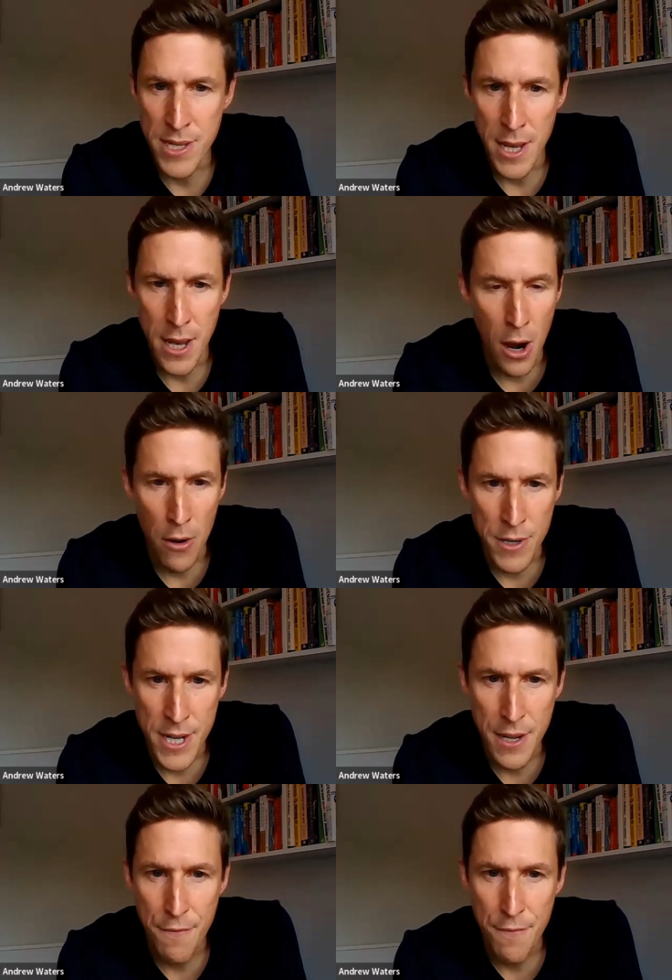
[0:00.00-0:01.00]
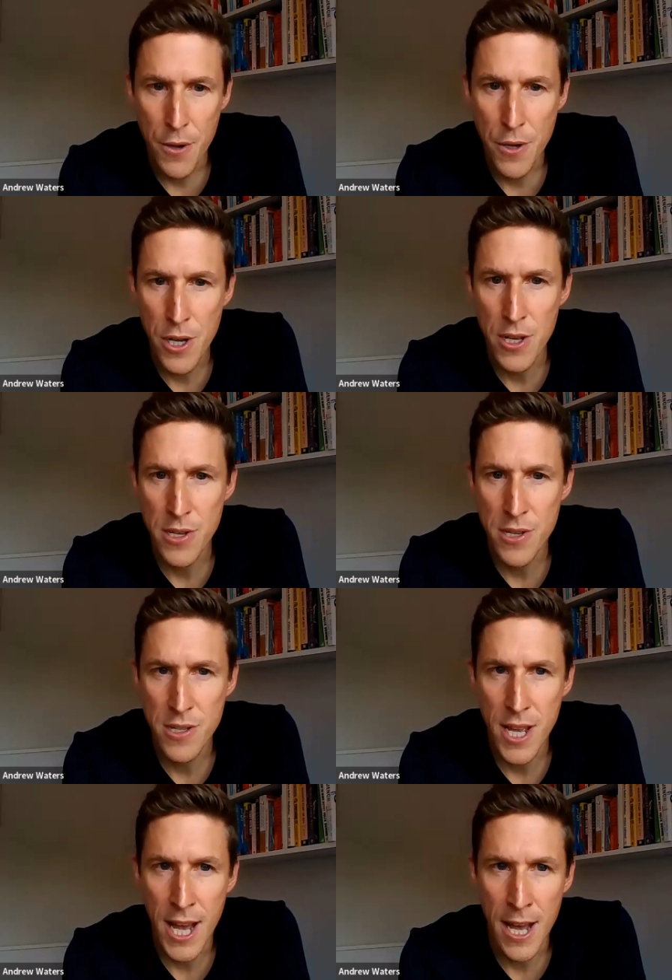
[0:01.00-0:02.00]
Is it R&D
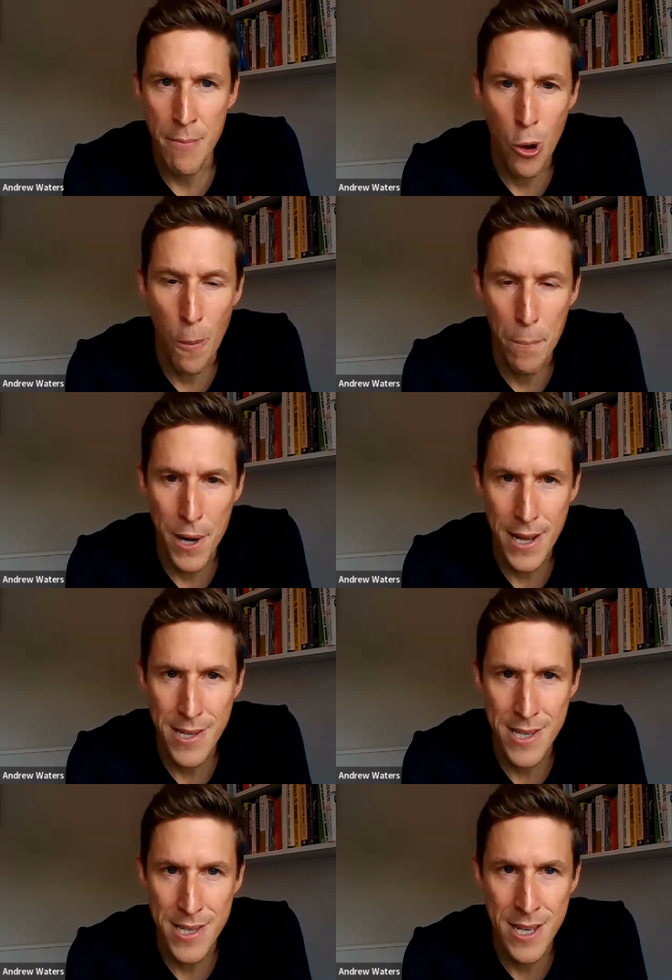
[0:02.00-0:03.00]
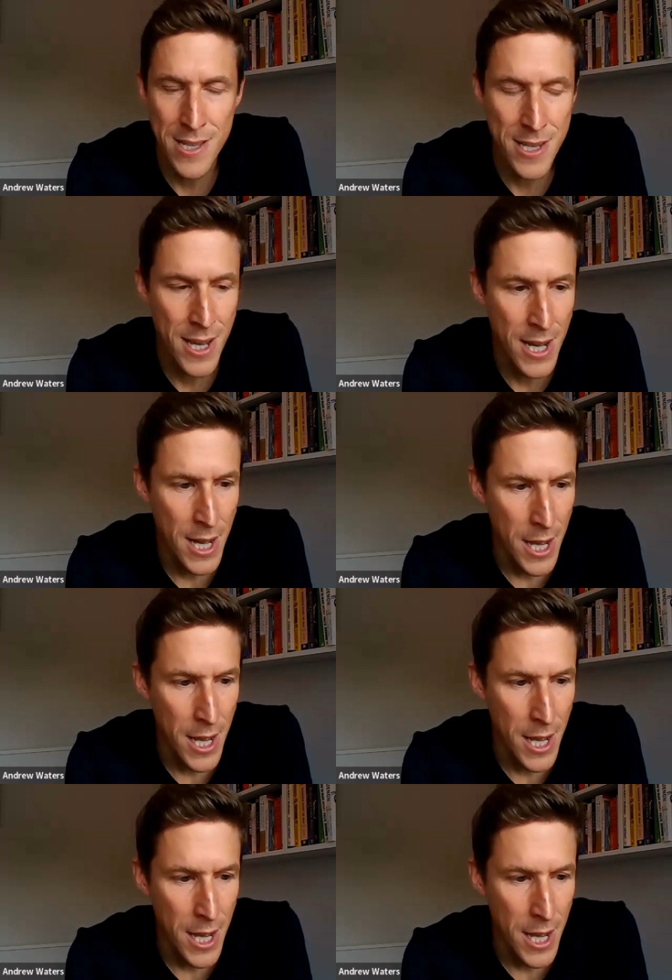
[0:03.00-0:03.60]
focused? How complex is it?